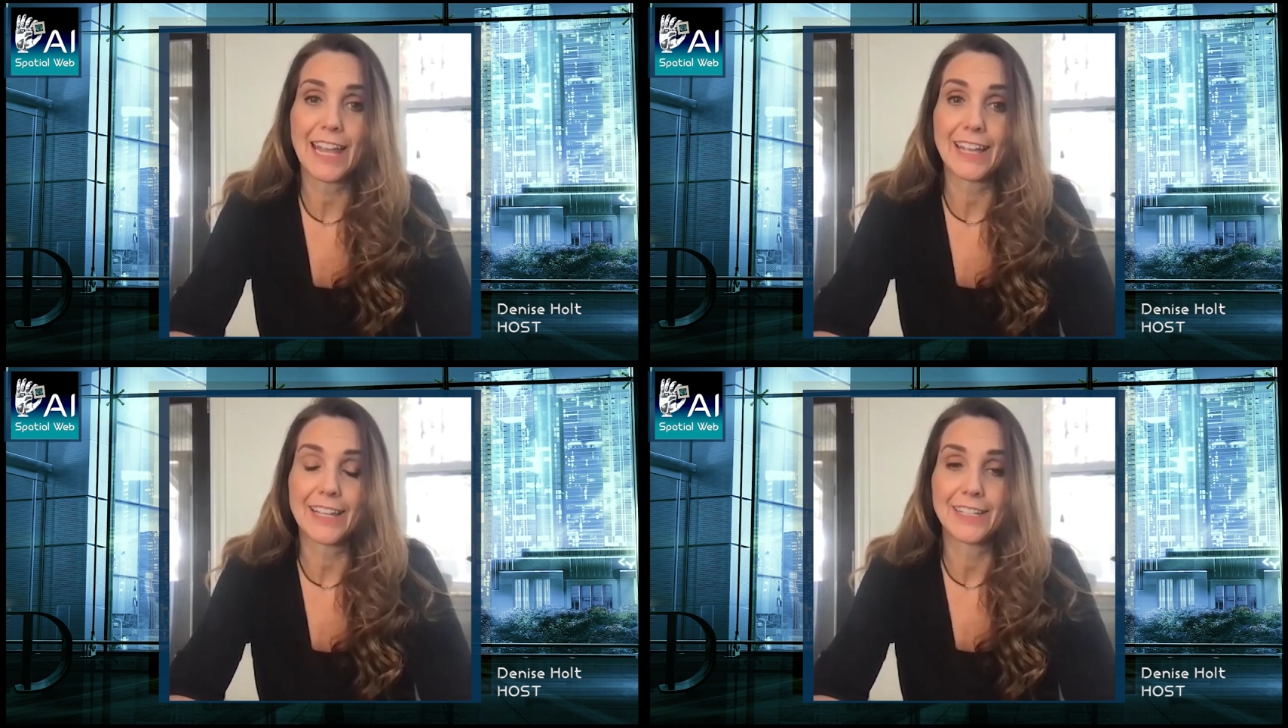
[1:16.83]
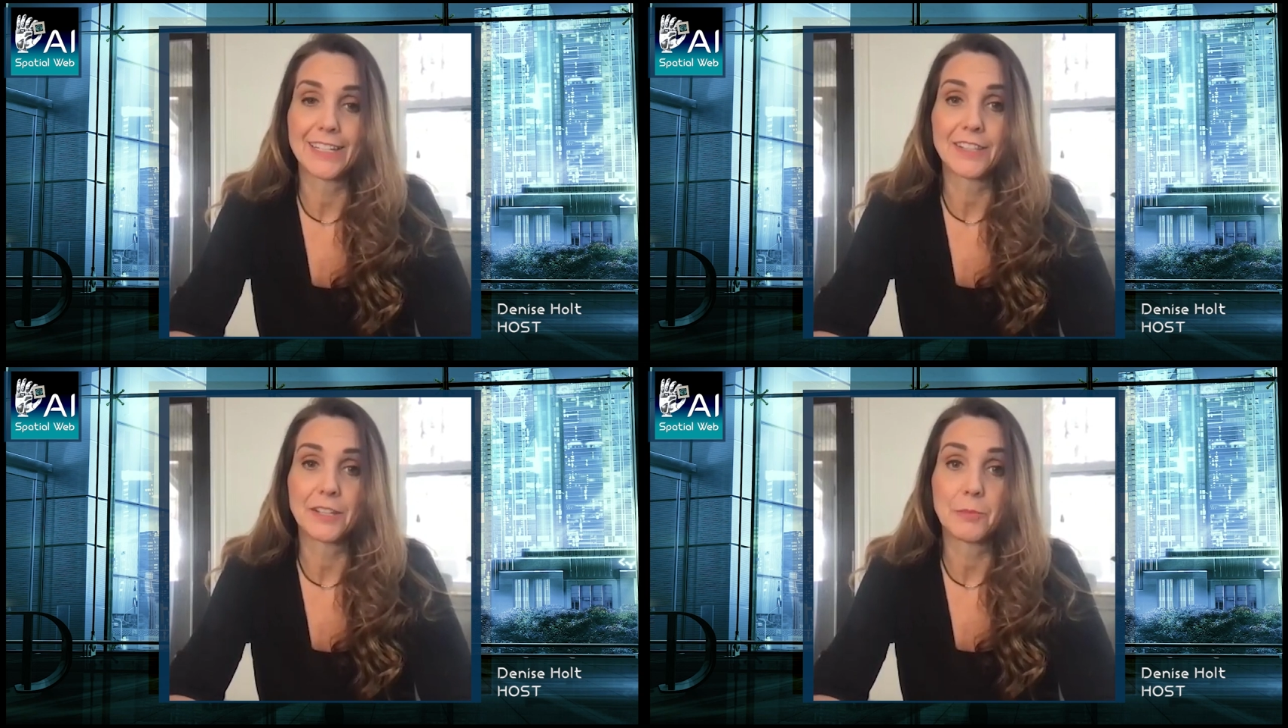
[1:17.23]
and
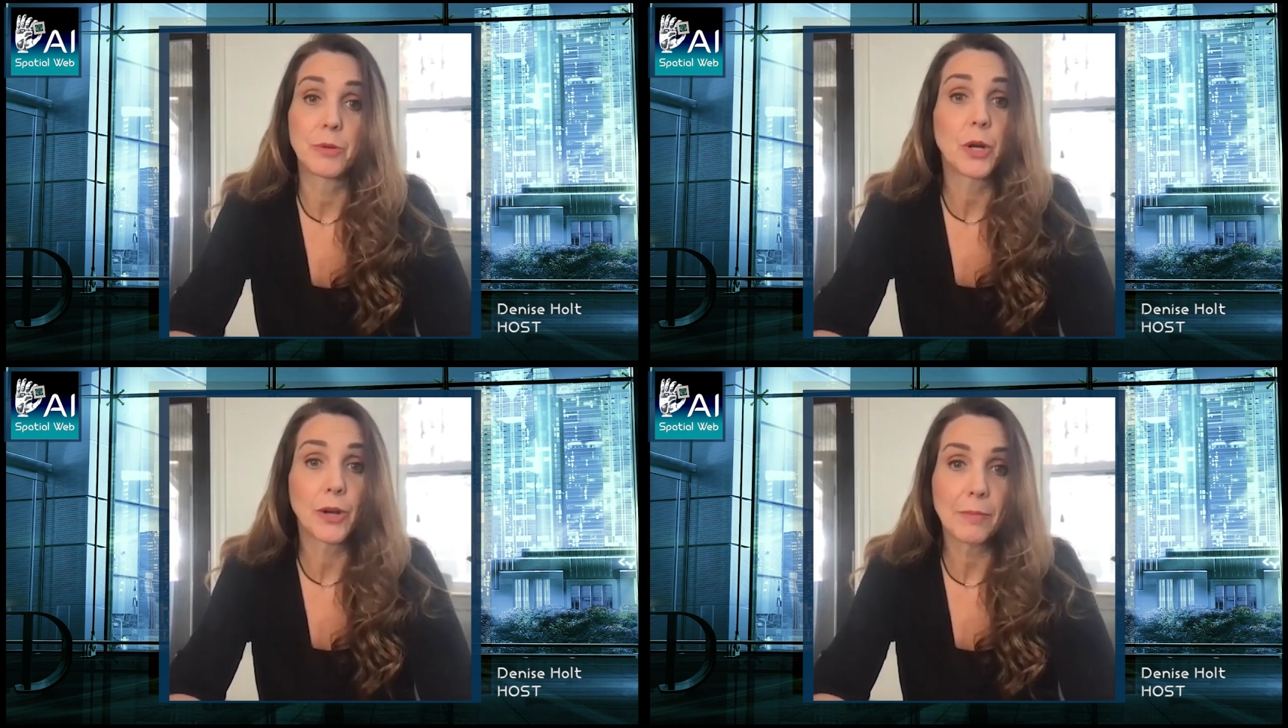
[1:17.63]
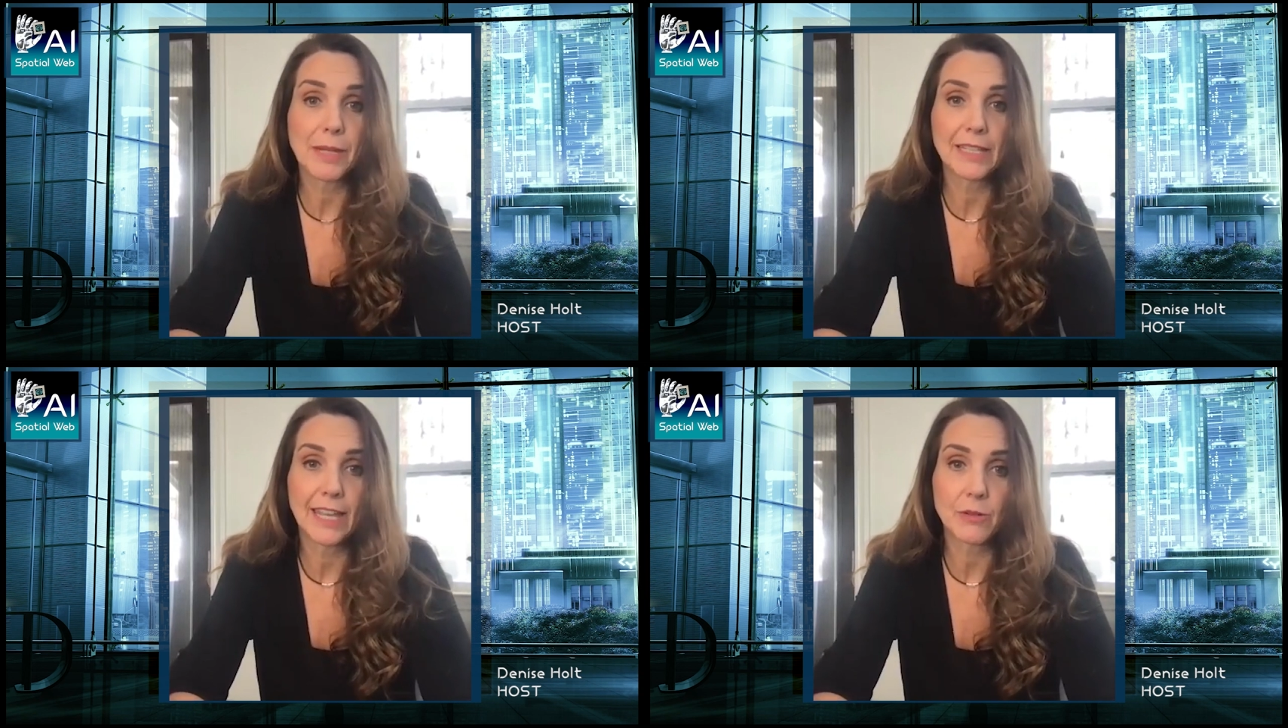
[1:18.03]
the
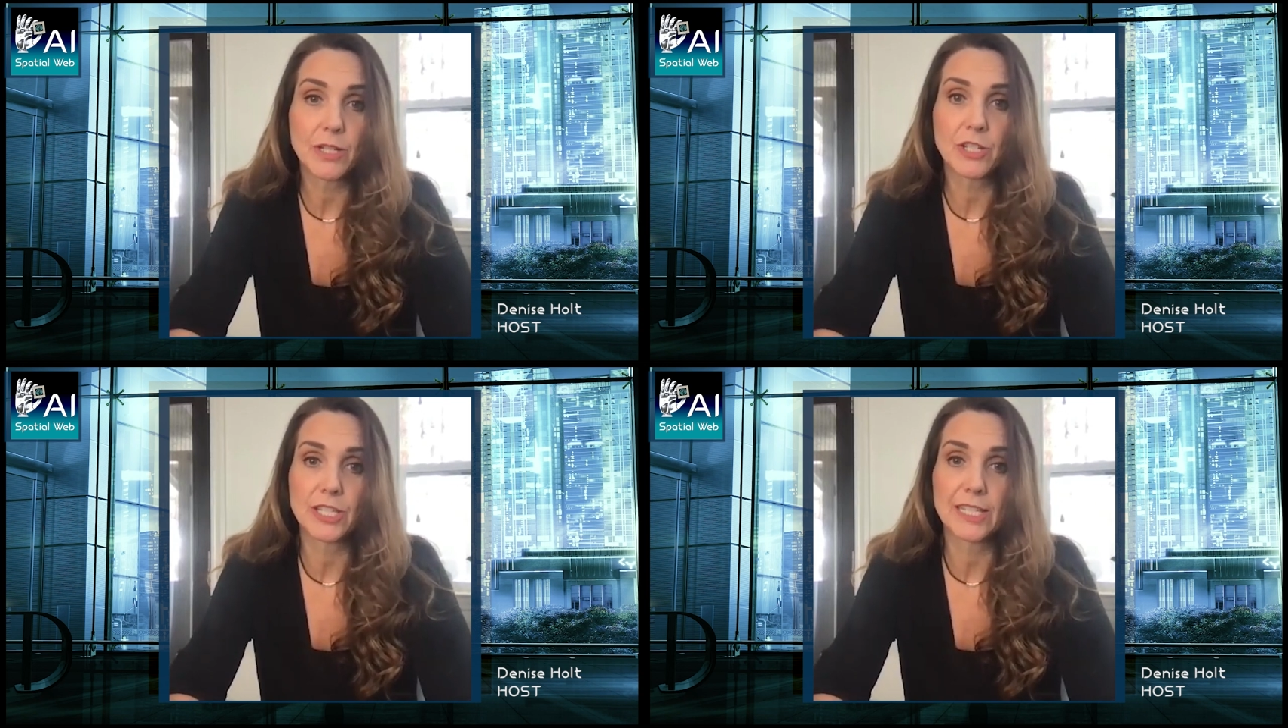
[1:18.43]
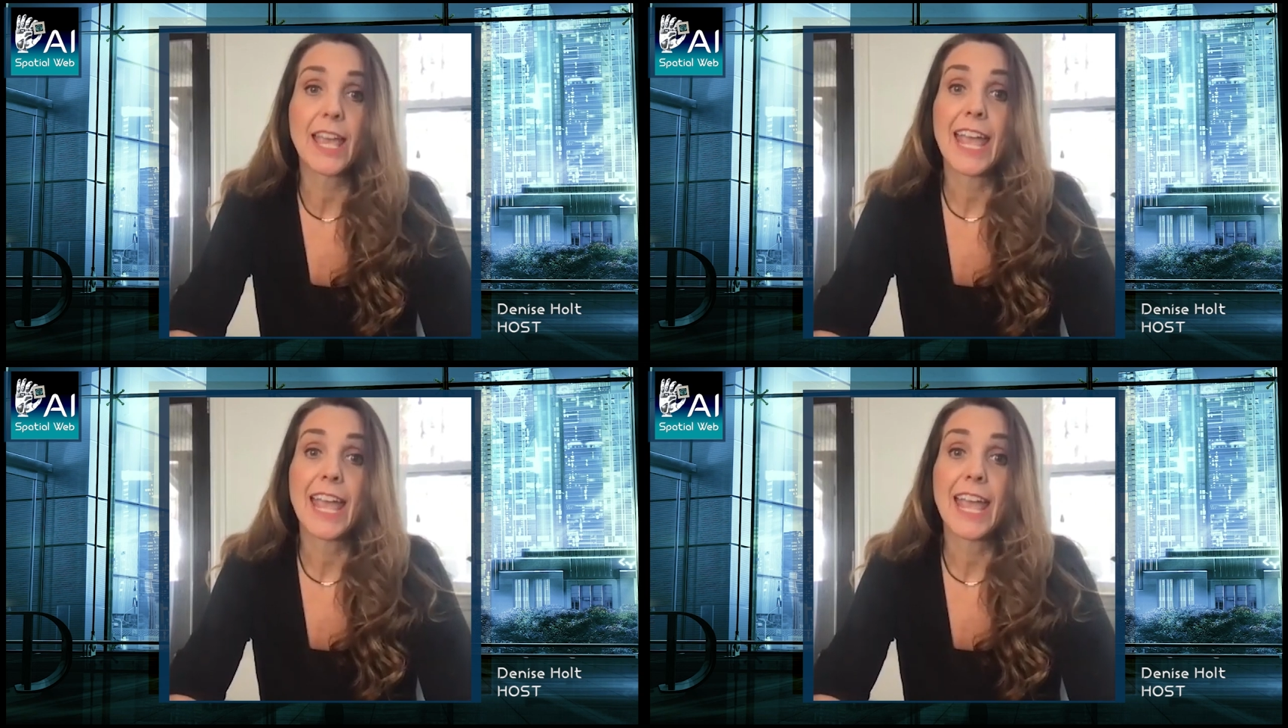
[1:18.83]
programming language is